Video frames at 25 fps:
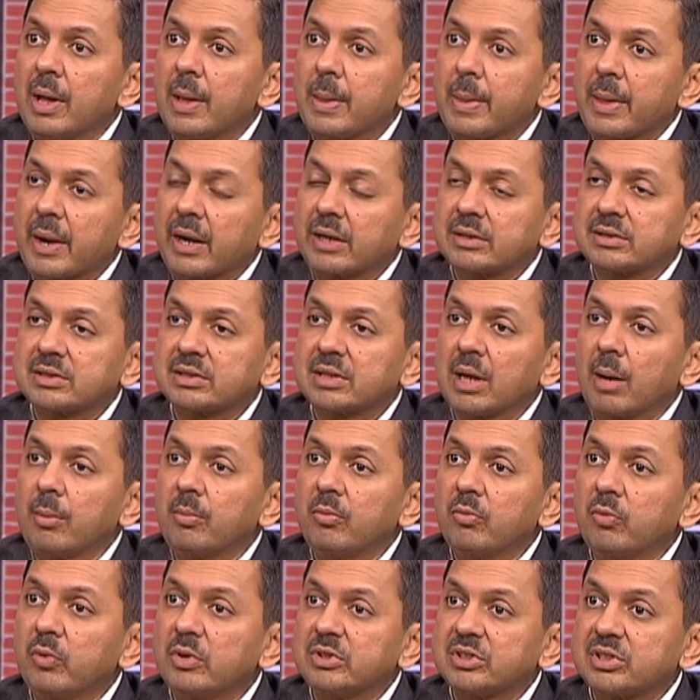There are
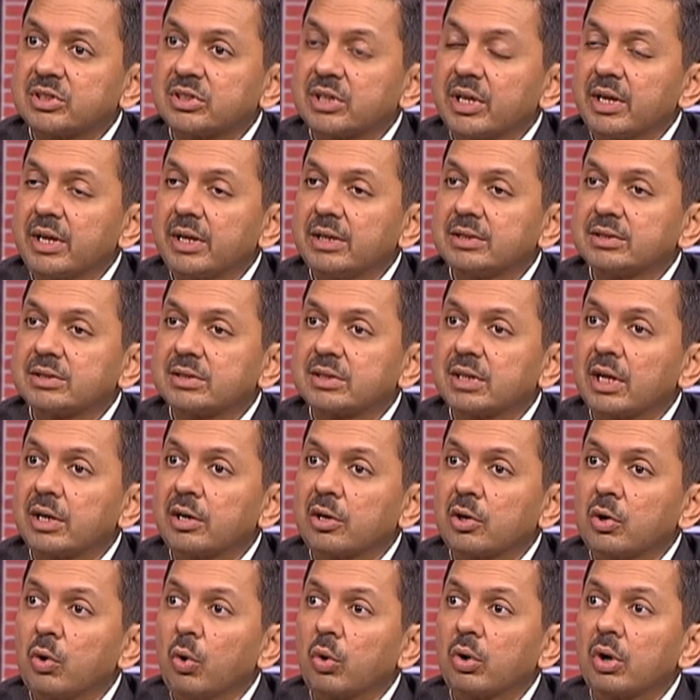some which says
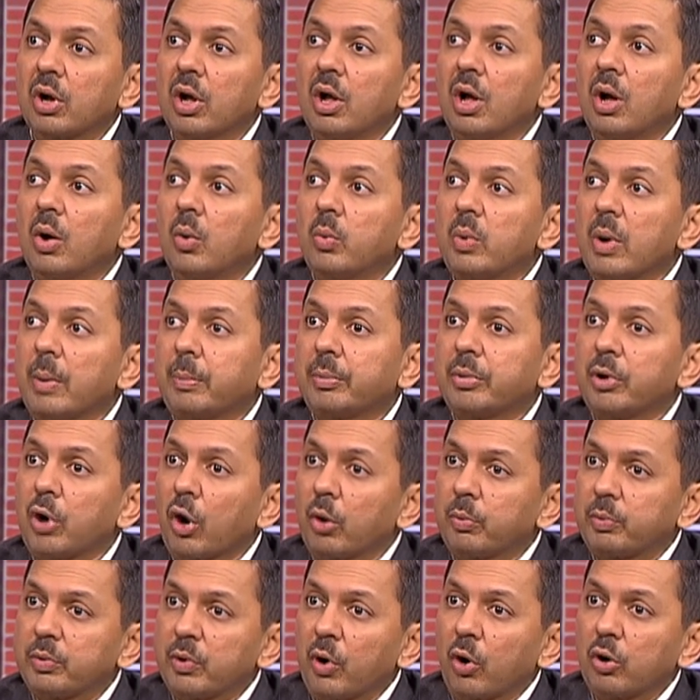that, look, we are
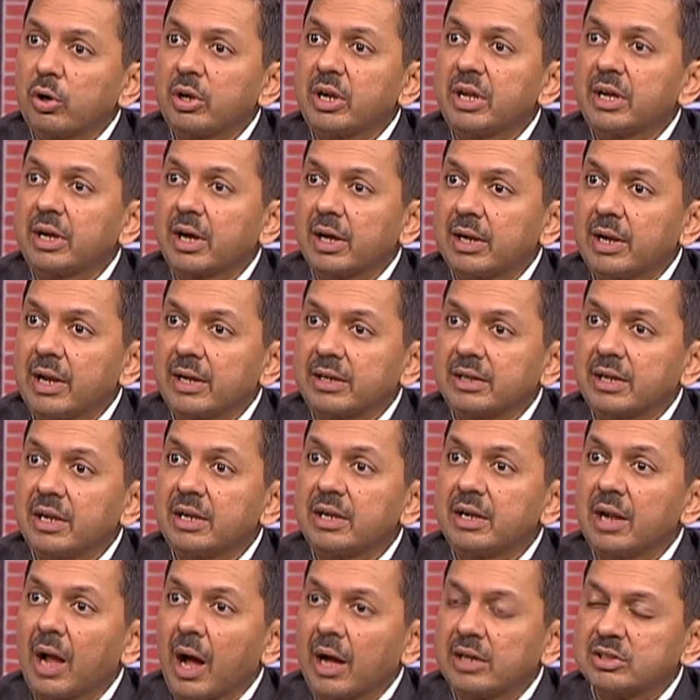pure, purely
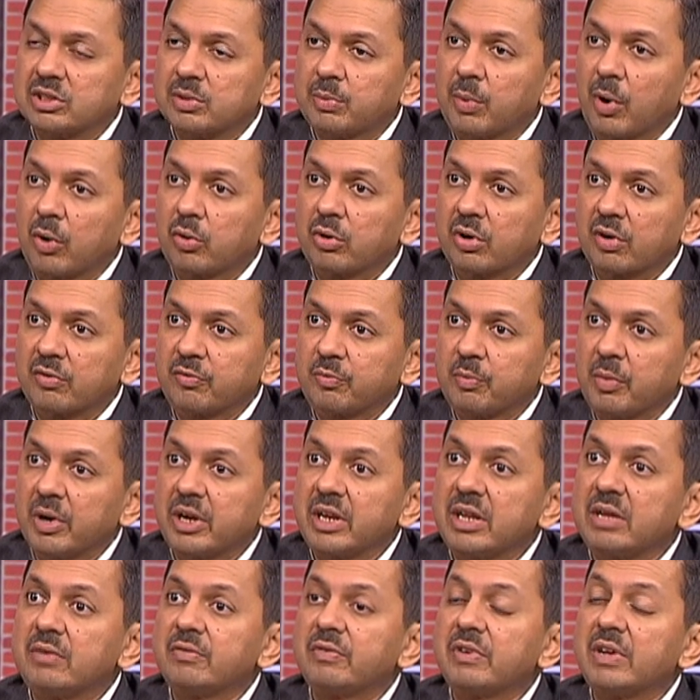collecting large amount of
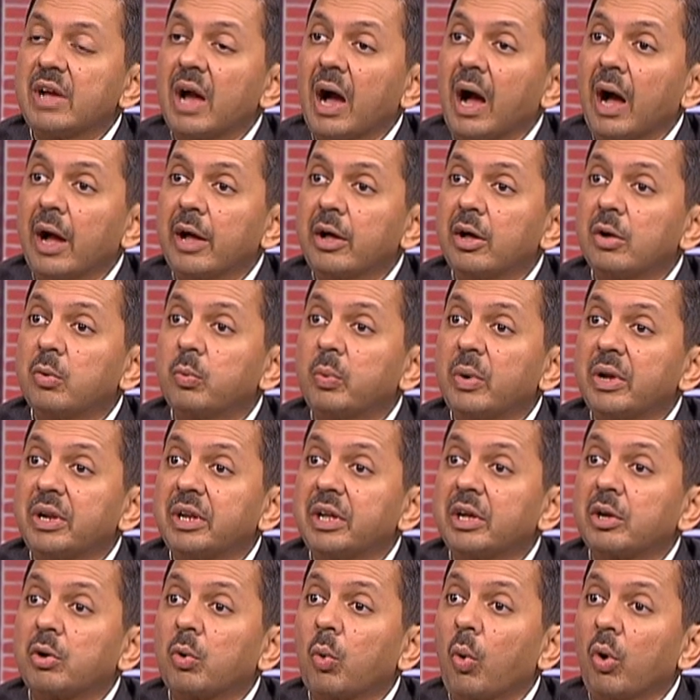money. We hire
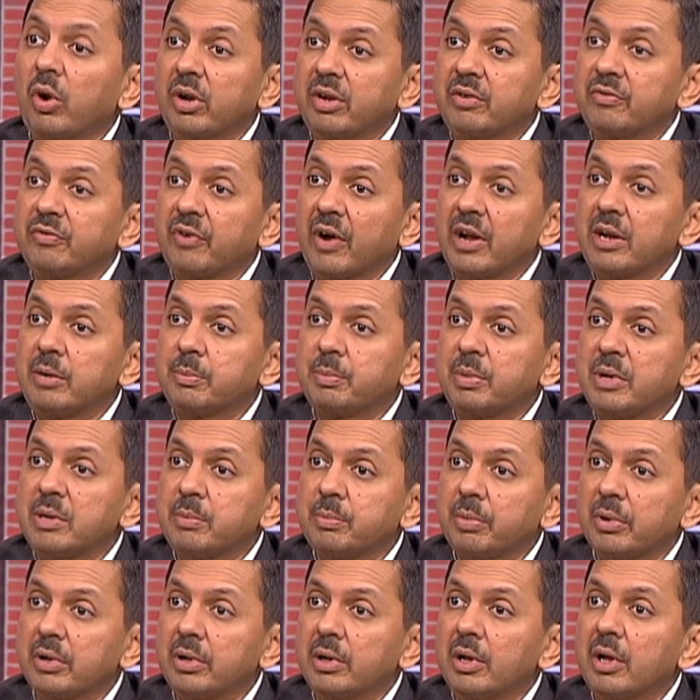very qualified
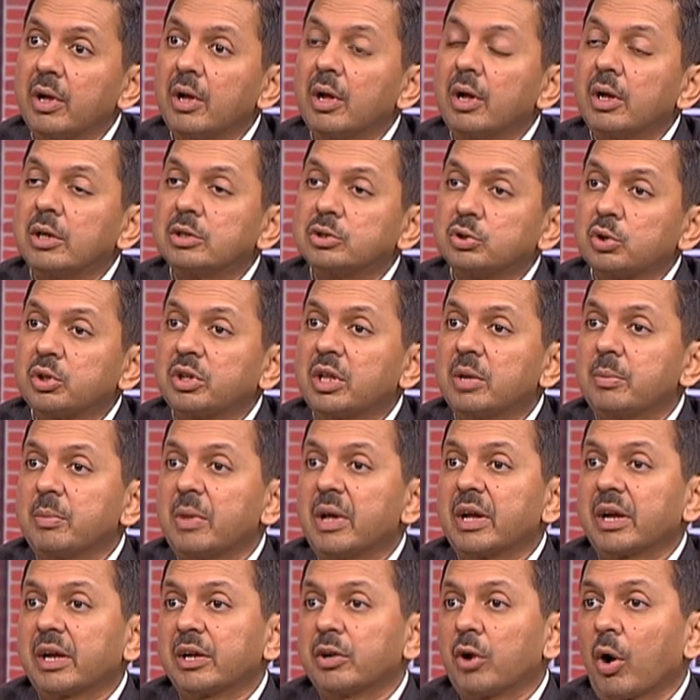people, so they
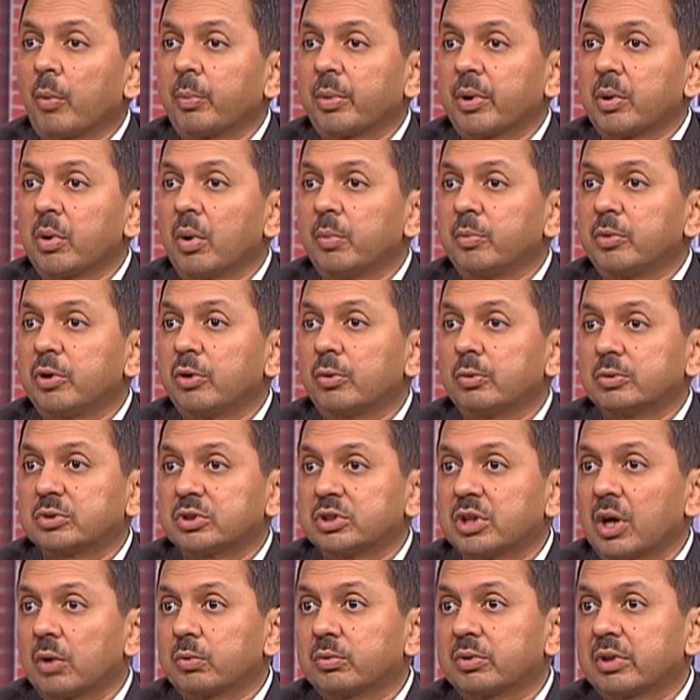make an optimum use.
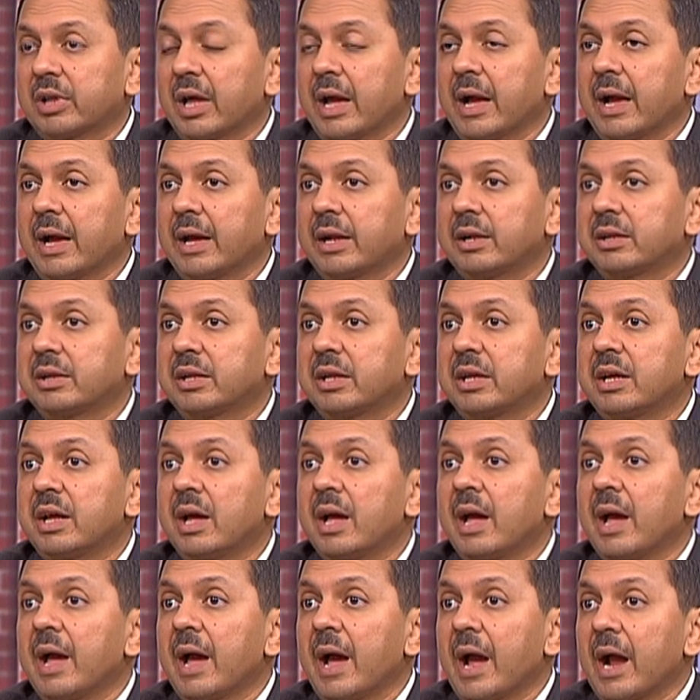Now, there the
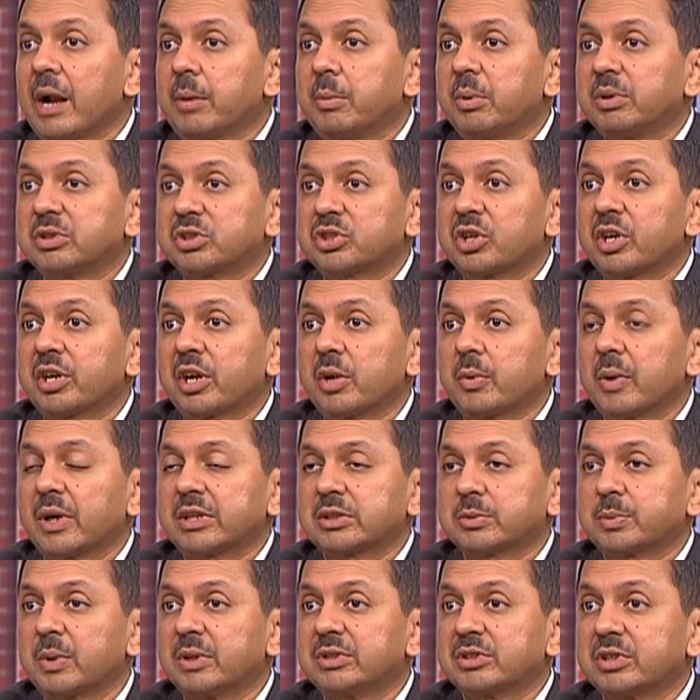administrative
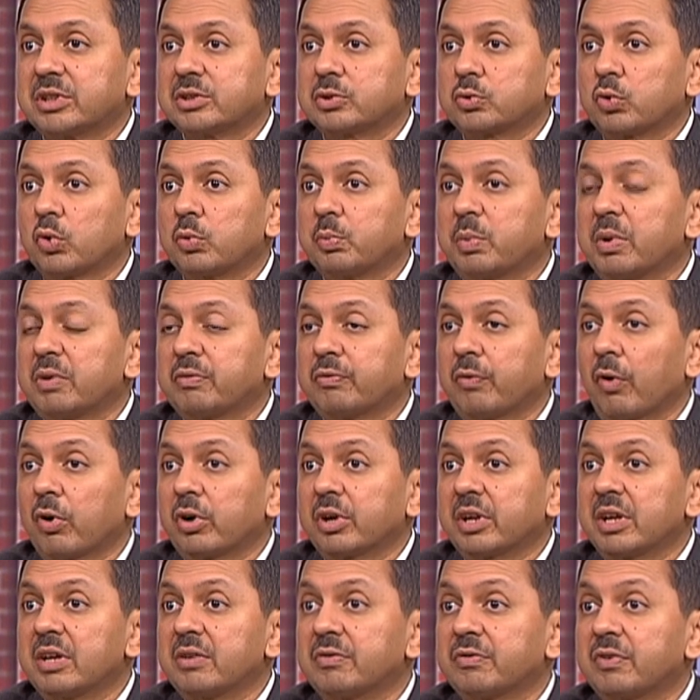expenses could be
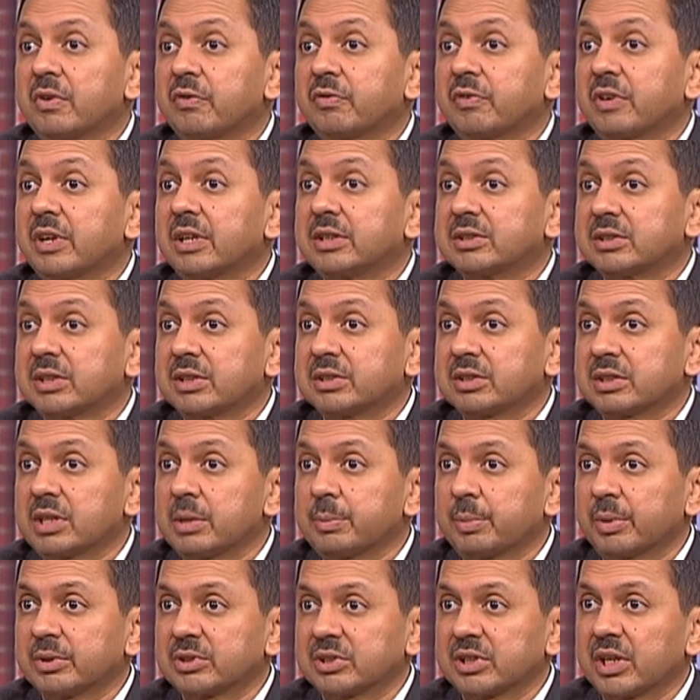40, 50,
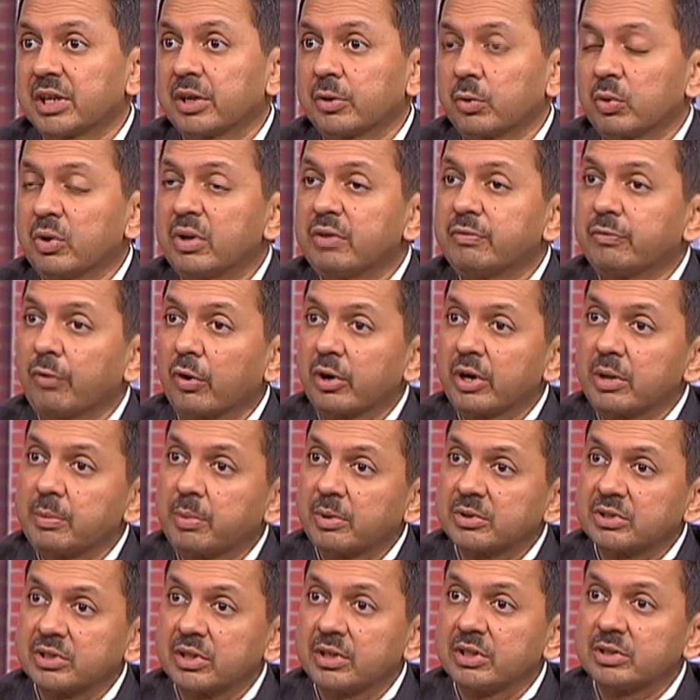60%. Only
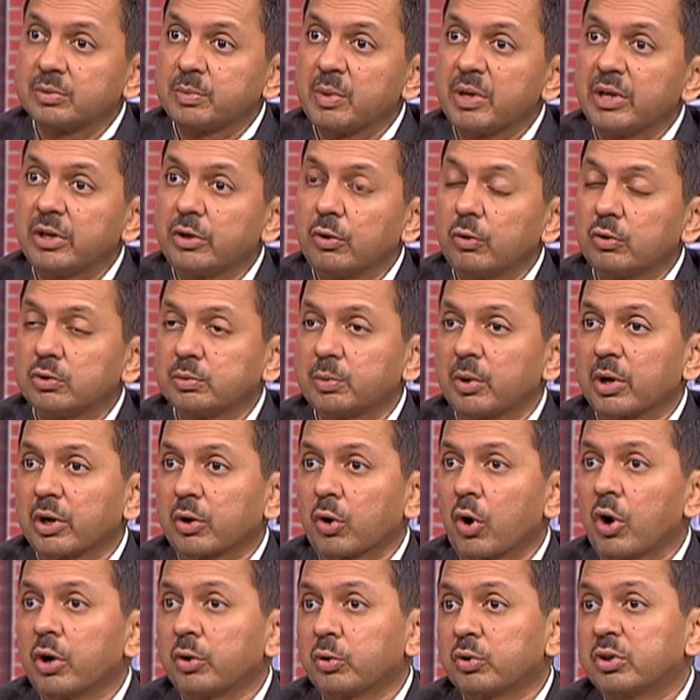40% is being used, but
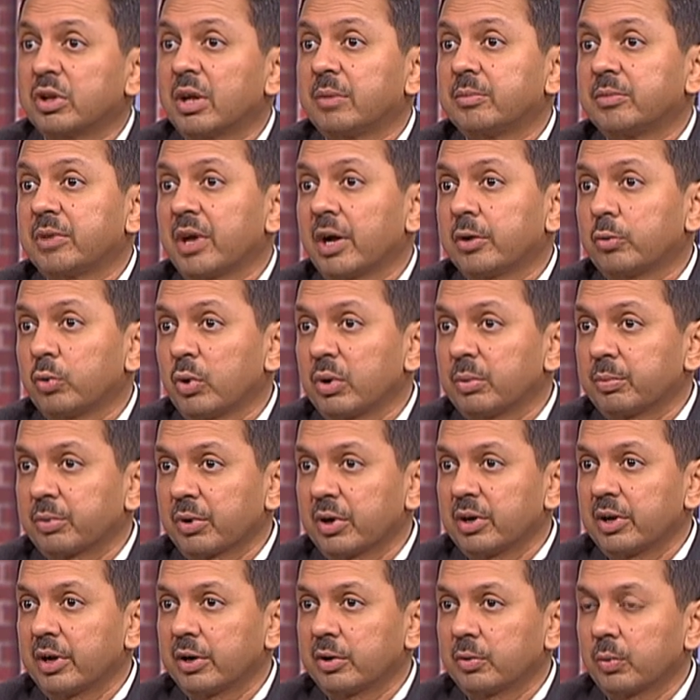according to them, they are doing
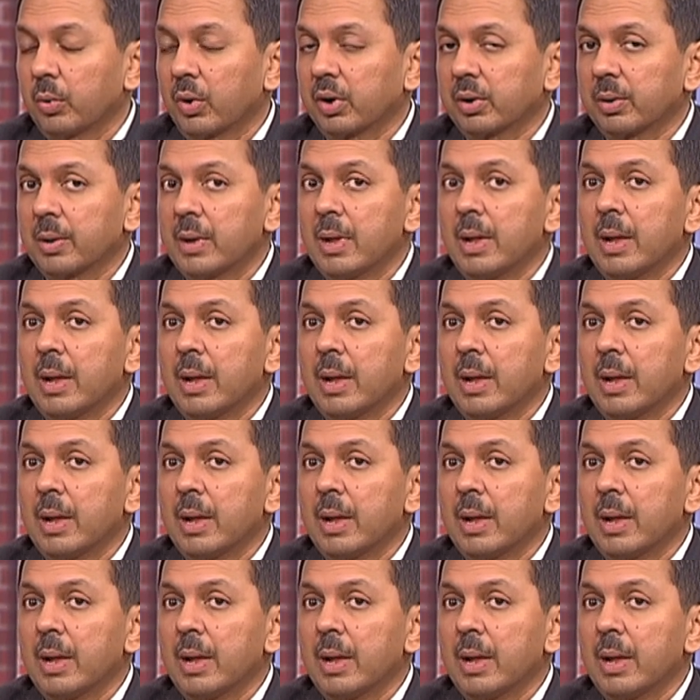brilliant work.